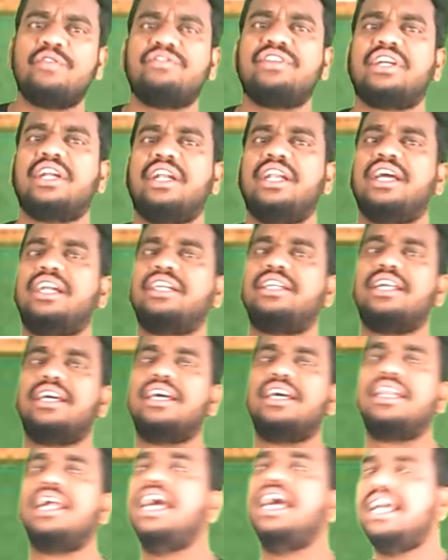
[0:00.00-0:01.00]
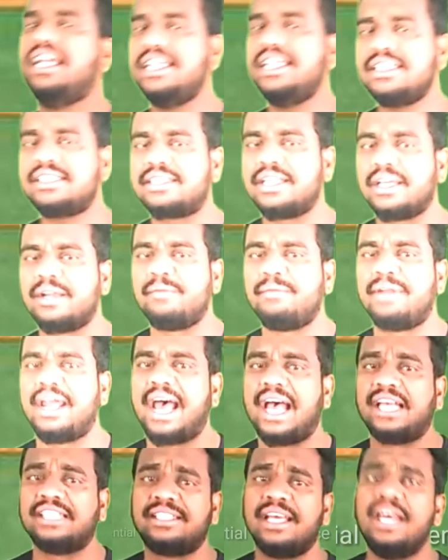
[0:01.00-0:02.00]
end of the conductor is termed
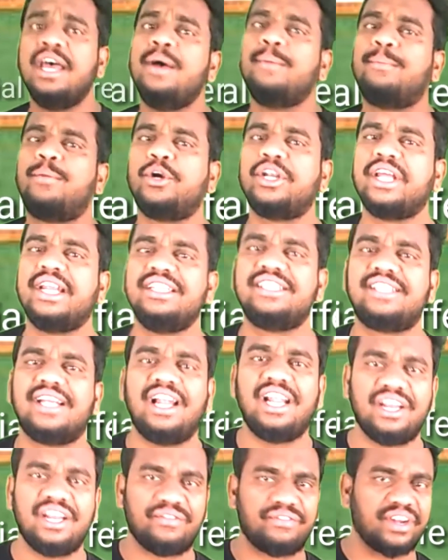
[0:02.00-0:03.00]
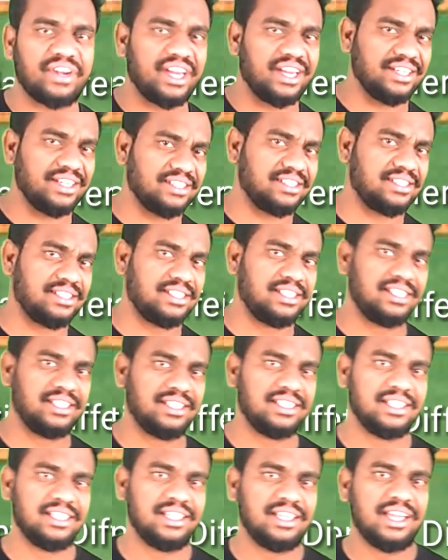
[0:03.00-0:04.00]
as potential difference.
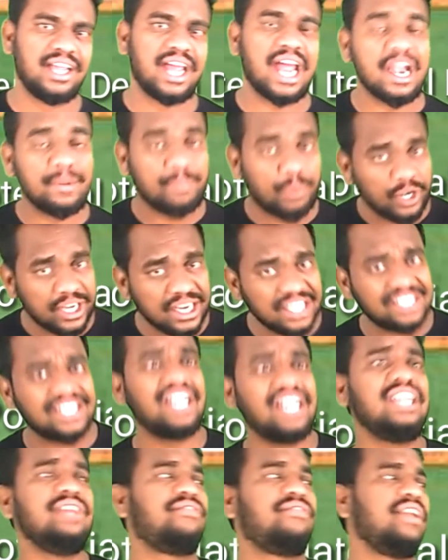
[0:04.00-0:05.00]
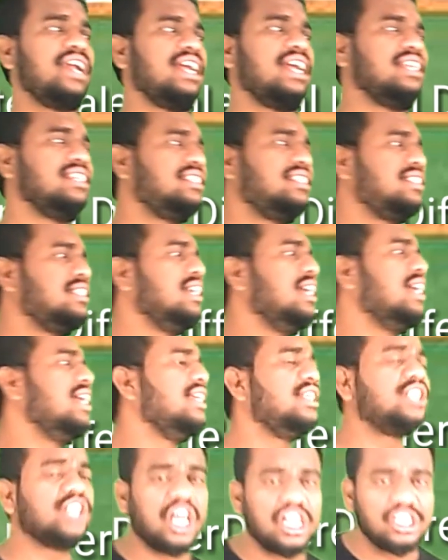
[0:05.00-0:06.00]
And potential difference
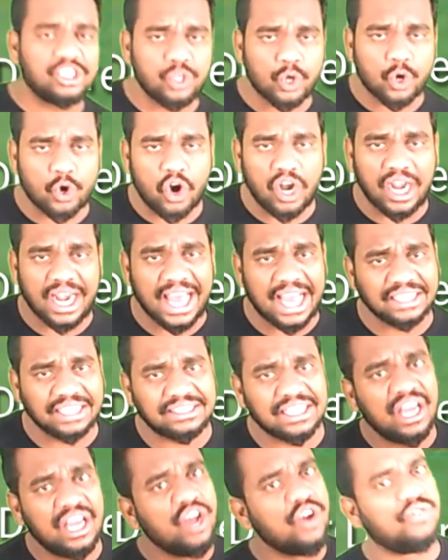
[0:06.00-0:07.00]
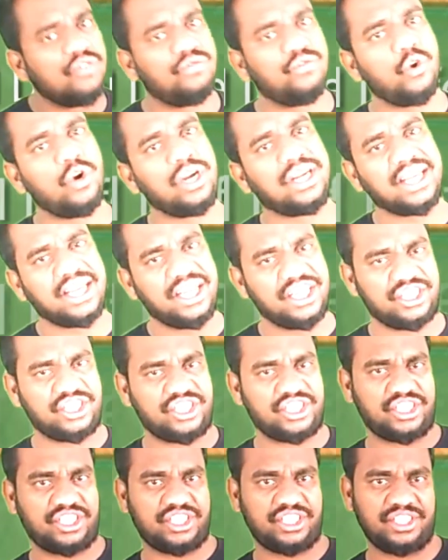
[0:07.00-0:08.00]
is also called as
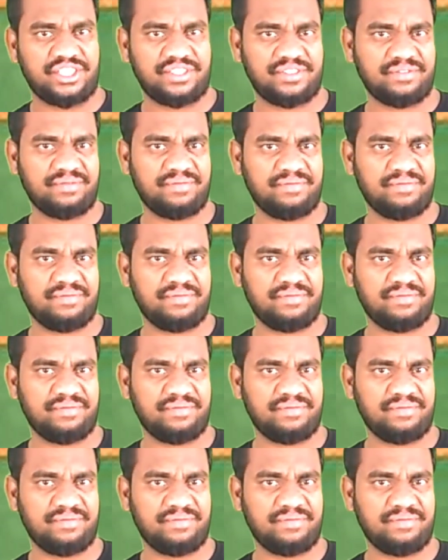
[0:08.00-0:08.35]
voltage.